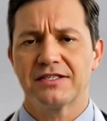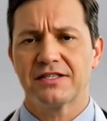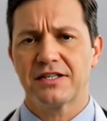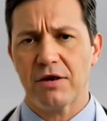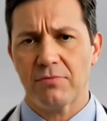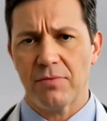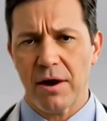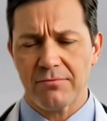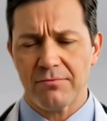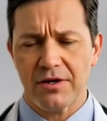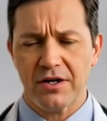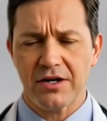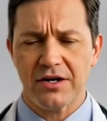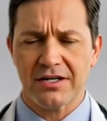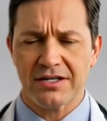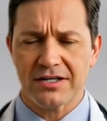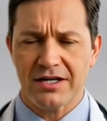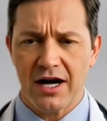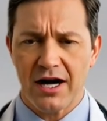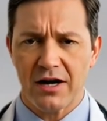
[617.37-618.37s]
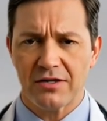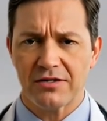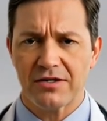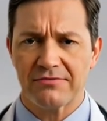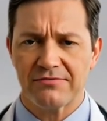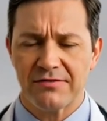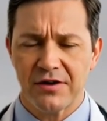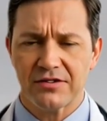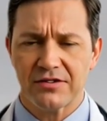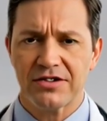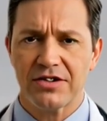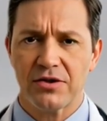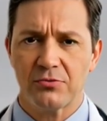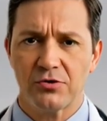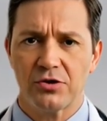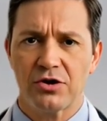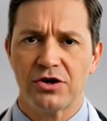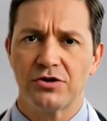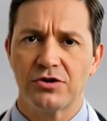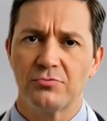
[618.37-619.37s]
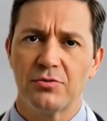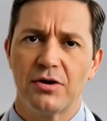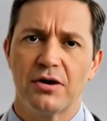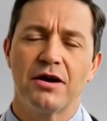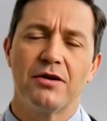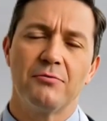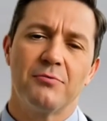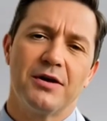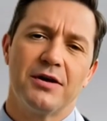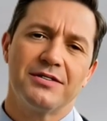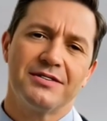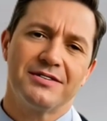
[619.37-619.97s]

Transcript: and maintain a straight, upright torso.